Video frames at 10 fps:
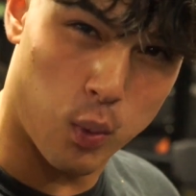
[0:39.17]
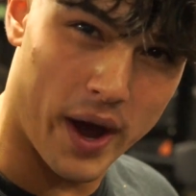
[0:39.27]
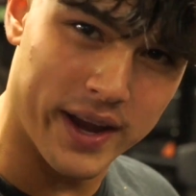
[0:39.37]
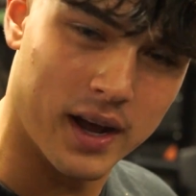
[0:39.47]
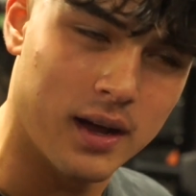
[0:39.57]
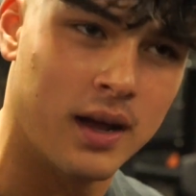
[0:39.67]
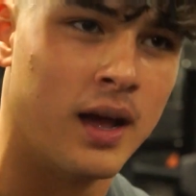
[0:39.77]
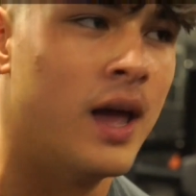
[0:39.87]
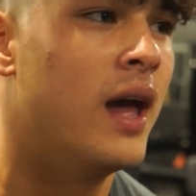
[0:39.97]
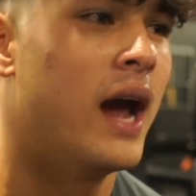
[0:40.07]
wider,
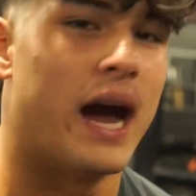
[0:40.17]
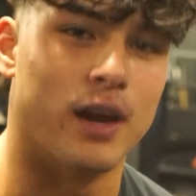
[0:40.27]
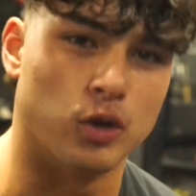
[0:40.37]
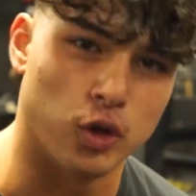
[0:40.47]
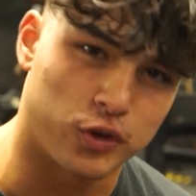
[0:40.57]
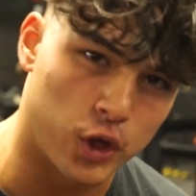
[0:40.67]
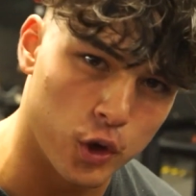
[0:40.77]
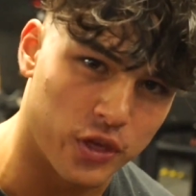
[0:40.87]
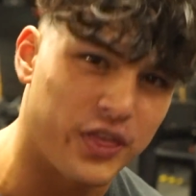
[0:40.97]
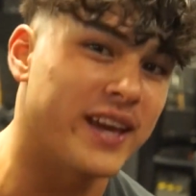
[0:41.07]
and I'll do two
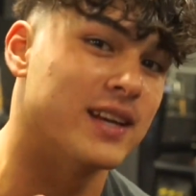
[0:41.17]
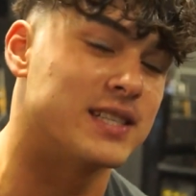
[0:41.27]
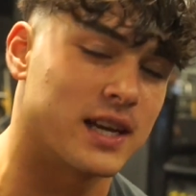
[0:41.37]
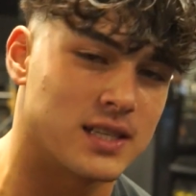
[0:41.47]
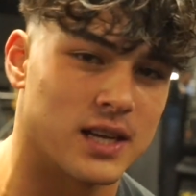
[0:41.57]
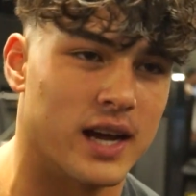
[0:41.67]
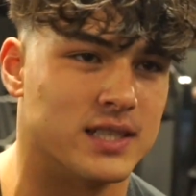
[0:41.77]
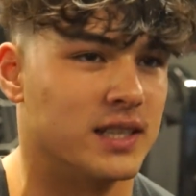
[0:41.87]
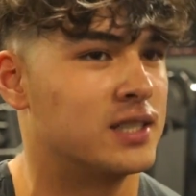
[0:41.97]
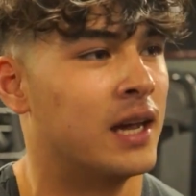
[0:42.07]
thickness
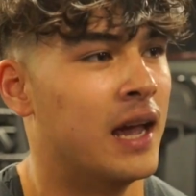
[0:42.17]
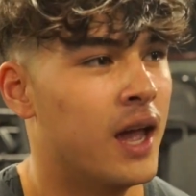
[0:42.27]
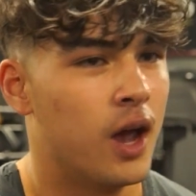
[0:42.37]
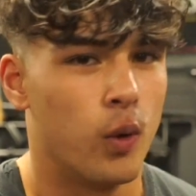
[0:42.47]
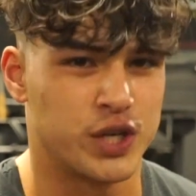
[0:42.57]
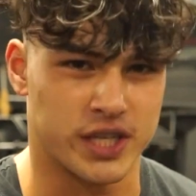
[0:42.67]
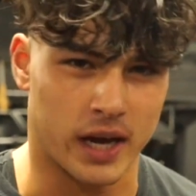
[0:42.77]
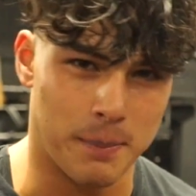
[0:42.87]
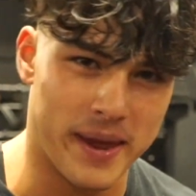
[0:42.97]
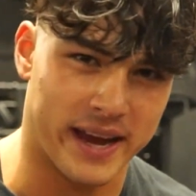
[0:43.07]
exercises which is kind
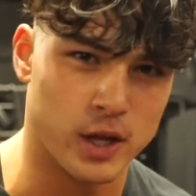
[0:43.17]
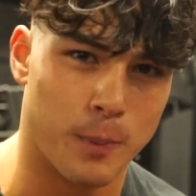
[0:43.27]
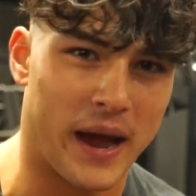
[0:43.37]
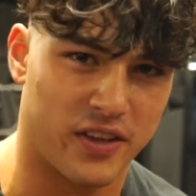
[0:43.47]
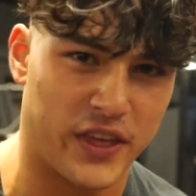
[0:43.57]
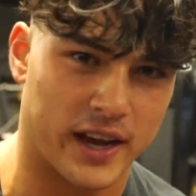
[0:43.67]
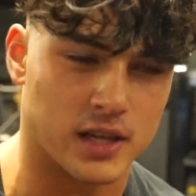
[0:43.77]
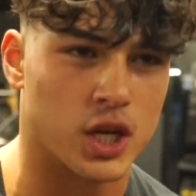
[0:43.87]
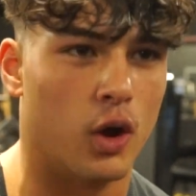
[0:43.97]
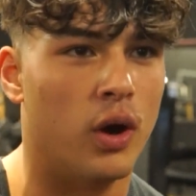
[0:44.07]
of making your back thicker.
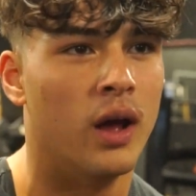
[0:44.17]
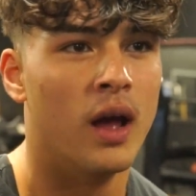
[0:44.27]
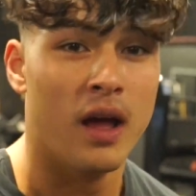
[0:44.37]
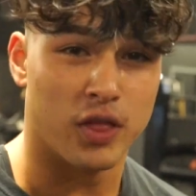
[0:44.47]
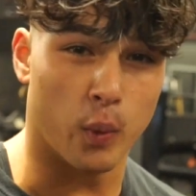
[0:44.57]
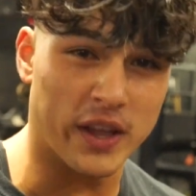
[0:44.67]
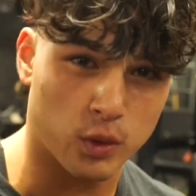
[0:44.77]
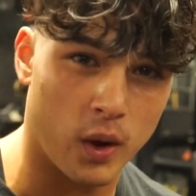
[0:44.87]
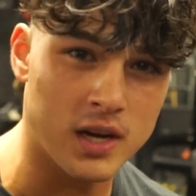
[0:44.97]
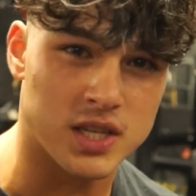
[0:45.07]
So the width
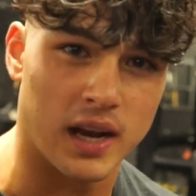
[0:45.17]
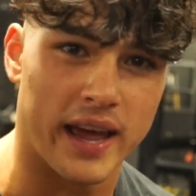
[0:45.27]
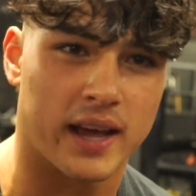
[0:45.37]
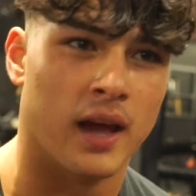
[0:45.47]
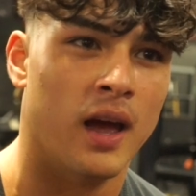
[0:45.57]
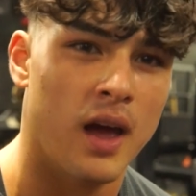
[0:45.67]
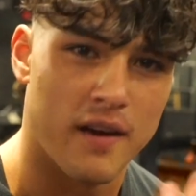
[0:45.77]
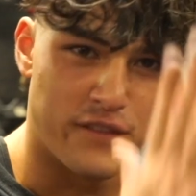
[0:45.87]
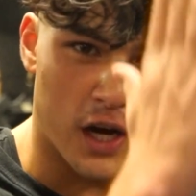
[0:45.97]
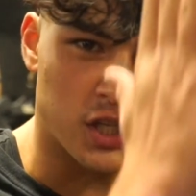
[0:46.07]
ones are like
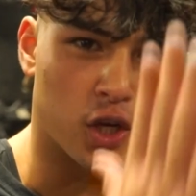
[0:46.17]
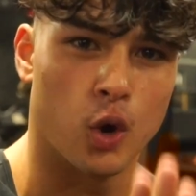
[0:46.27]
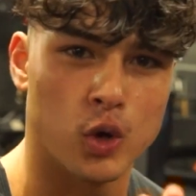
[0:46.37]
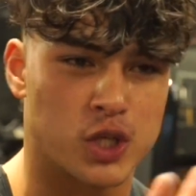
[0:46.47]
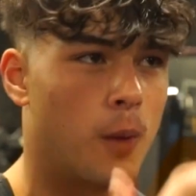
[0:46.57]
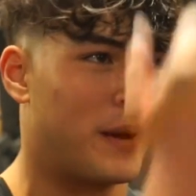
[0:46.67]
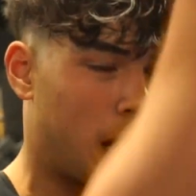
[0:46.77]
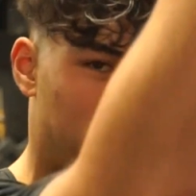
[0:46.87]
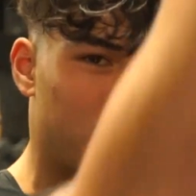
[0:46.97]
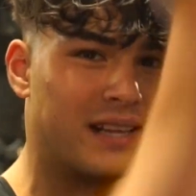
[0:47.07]
vertical, so they'll be
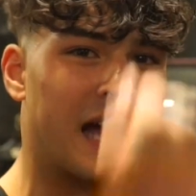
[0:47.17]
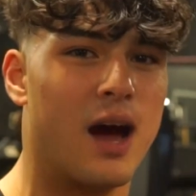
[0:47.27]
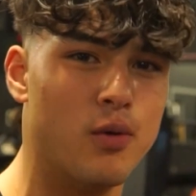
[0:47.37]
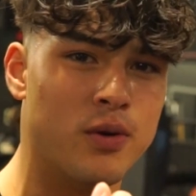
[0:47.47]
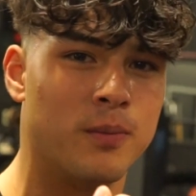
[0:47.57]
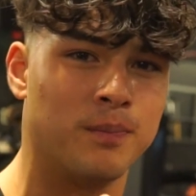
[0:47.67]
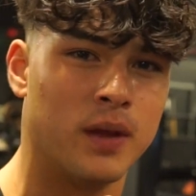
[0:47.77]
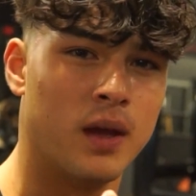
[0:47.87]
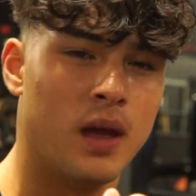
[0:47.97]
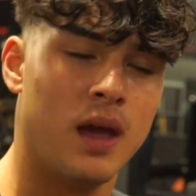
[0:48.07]
like pulling down,
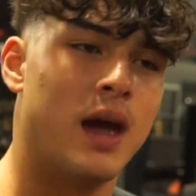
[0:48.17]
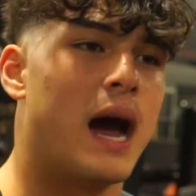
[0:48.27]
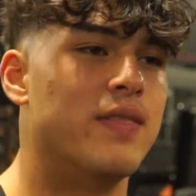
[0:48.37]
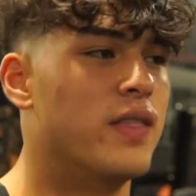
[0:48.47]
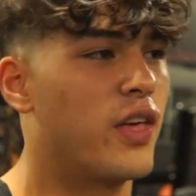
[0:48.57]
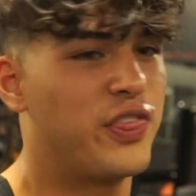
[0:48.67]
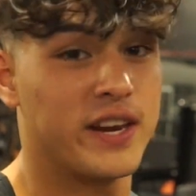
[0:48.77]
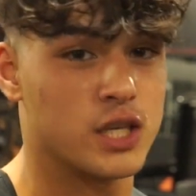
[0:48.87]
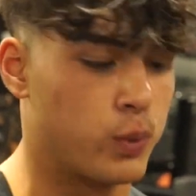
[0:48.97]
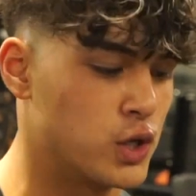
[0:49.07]
and then the
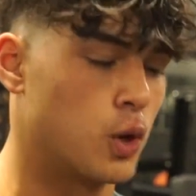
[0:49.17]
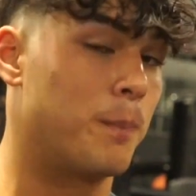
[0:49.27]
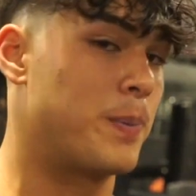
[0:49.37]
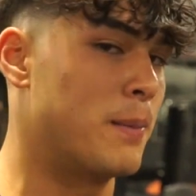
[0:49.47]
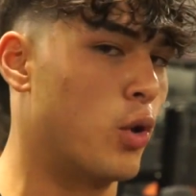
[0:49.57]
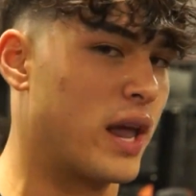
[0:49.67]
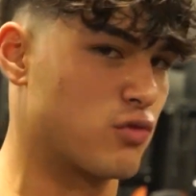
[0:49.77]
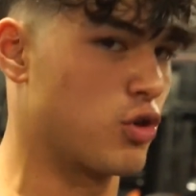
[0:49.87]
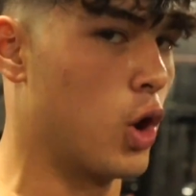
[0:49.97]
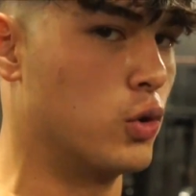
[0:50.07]
thickness ones will be more like
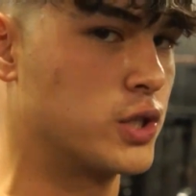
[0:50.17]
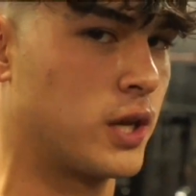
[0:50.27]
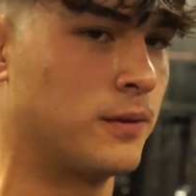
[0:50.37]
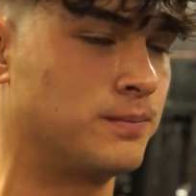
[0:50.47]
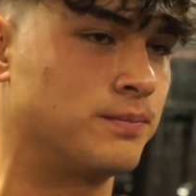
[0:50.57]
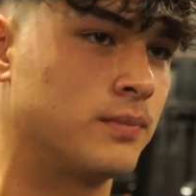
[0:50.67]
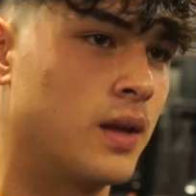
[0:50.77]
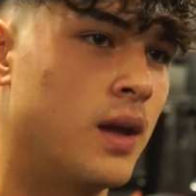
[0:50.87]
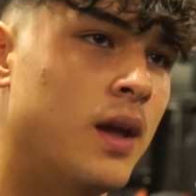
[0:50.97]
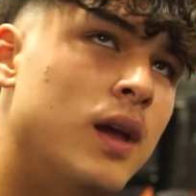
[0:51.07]
rows.
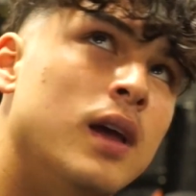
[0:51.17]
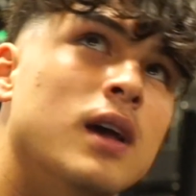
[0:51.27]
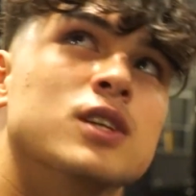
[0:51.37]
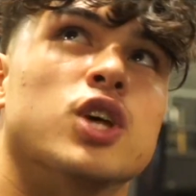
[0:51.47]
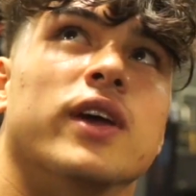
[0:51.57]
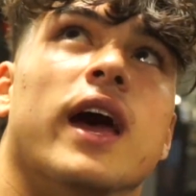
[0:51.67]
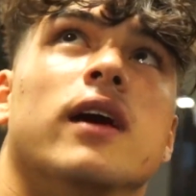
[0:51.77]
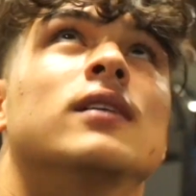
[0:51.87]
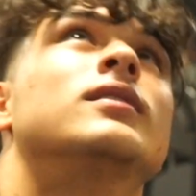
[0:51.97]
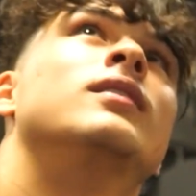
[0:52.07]
So yeah,
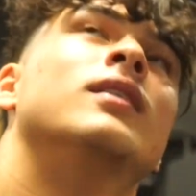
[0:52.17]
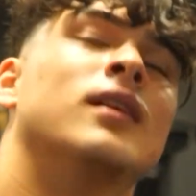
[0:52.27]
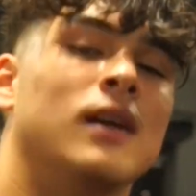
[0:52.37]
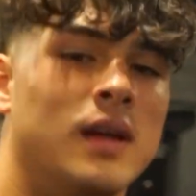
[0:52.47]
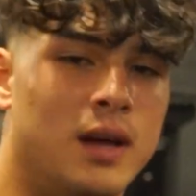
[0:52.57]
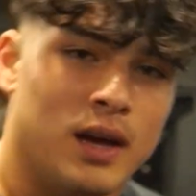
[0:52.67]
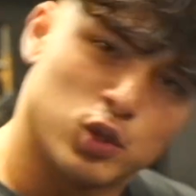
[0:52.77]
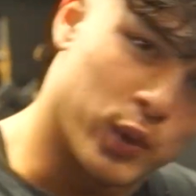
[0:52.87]
that's